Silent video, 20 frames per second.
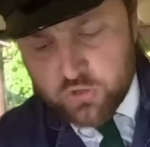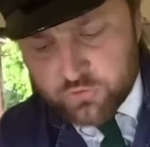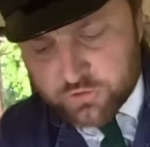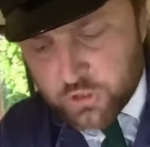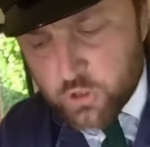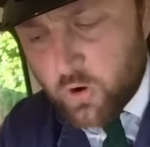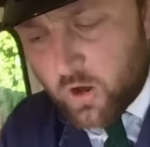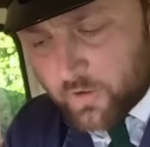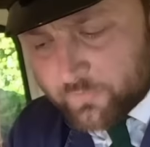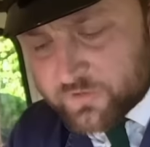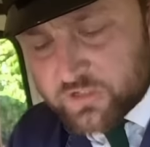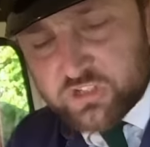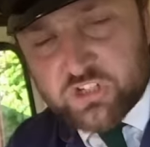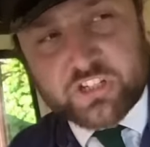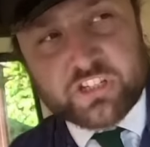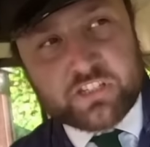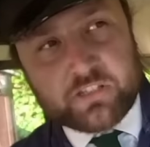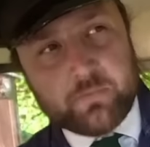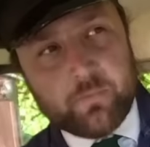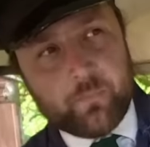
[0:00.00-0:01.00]
you do have to
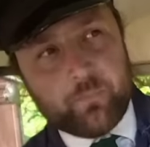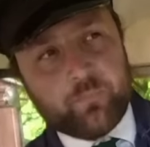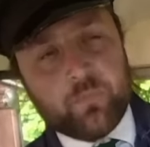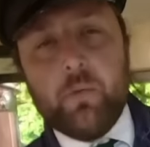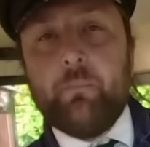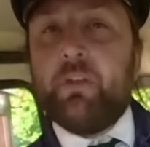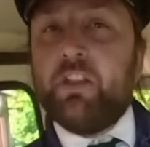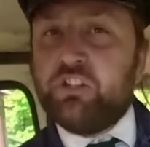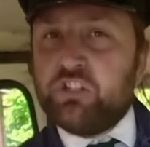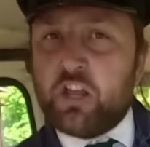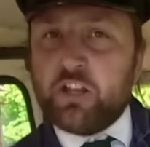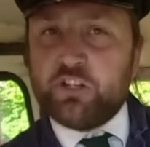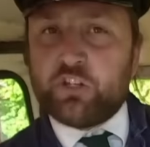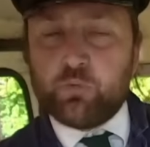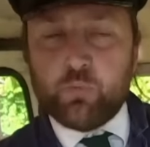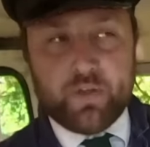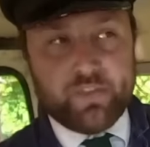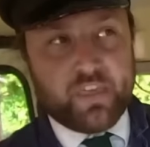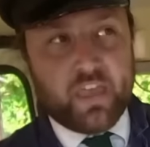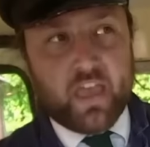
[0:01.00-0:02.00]
just be
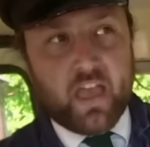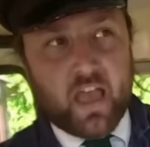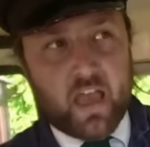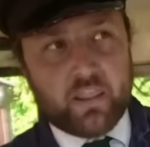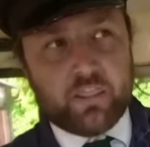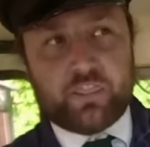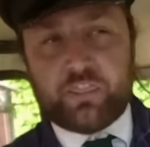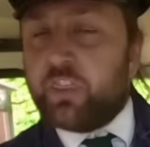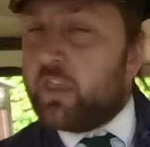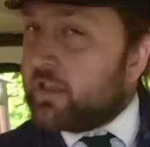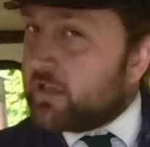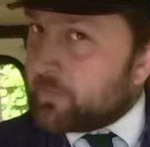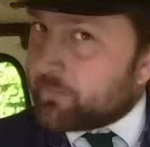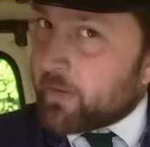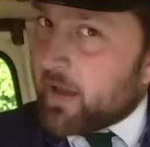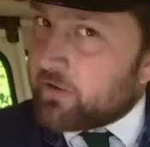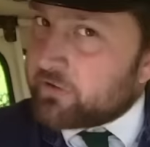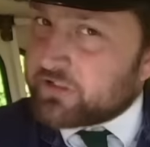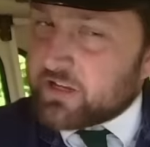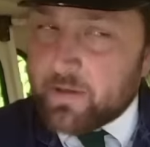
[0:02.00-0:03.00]
gentle with it and think
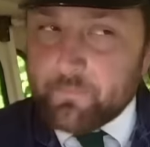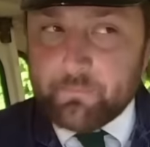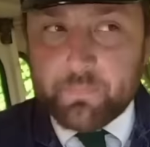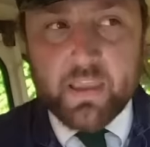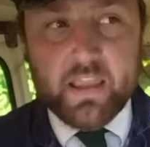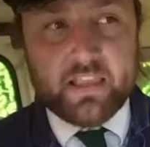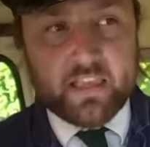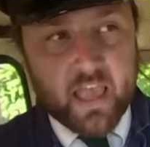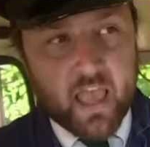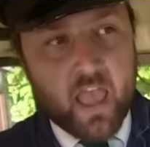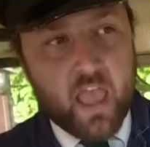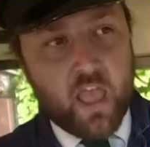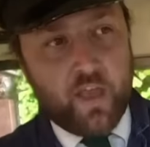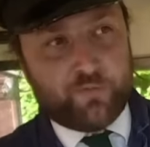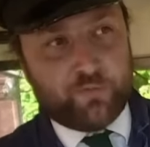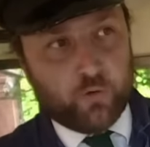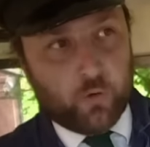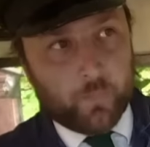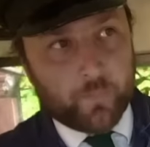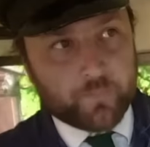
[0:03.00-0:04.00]
about it and be
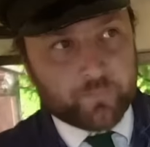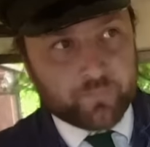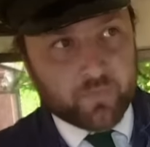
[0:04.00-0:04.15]
careful.